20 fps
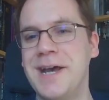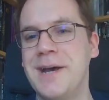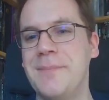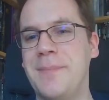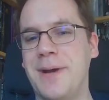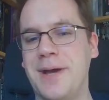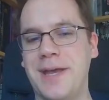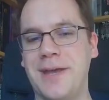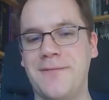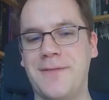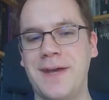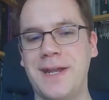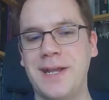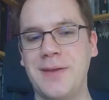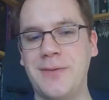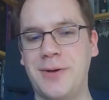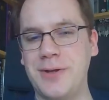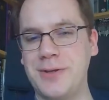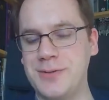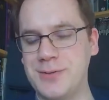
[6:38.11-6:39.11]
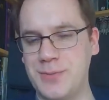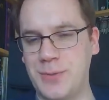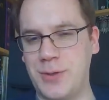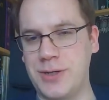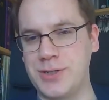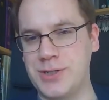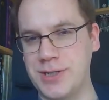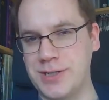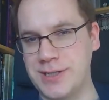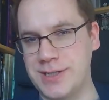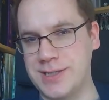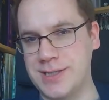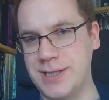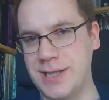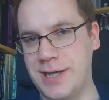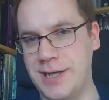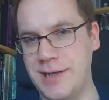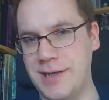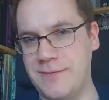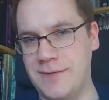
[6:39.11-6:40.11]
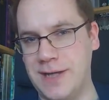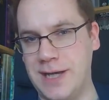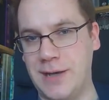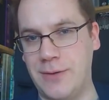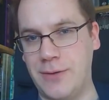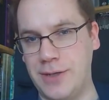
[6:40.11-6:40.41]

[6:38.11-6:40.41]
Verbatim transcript: But if anyone who's watching this live now,